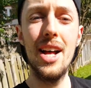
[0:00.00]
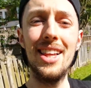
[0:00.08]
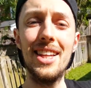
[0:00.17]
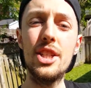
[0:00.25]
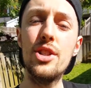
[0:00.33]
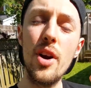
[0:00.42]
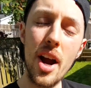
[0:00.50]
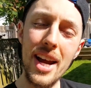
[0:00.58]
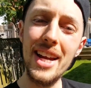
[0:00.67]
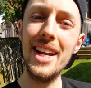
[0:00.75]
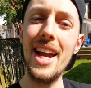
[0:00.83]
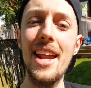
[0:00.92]
Let's try
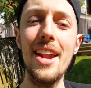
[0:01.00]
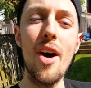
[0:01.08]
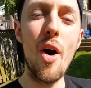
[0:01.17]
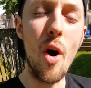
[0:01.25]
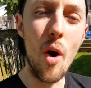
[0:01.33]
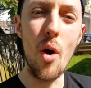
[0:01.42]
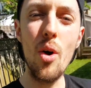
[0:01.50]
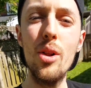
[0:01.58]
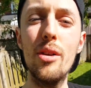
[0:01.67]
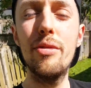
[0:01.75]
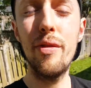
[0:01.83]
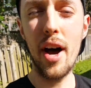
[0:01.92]
and get all
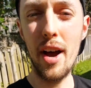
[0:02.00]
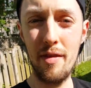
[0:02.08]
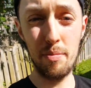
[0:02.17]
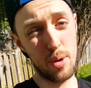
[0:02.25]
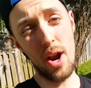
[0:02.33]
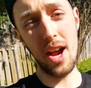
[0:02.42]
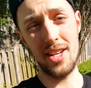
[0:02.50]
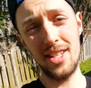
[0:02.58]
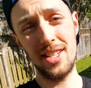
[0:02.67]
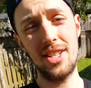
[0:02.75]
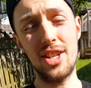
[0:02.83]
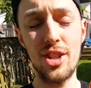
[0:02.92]
five
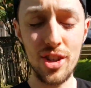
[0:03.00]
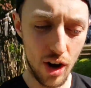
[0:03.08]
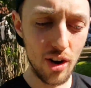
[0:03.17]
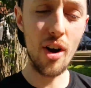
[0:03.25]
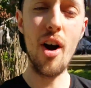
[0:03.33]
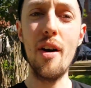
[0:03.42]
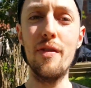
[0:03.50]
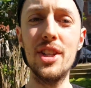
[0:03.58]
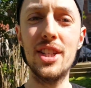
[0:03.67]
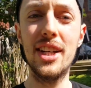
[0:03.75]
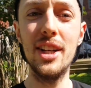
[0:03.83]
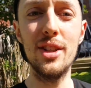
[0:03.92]
prizes to start off the
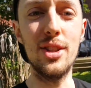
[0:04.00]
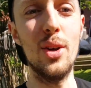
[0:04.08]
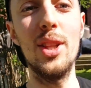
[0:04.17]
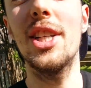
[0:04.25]
Skill Zone.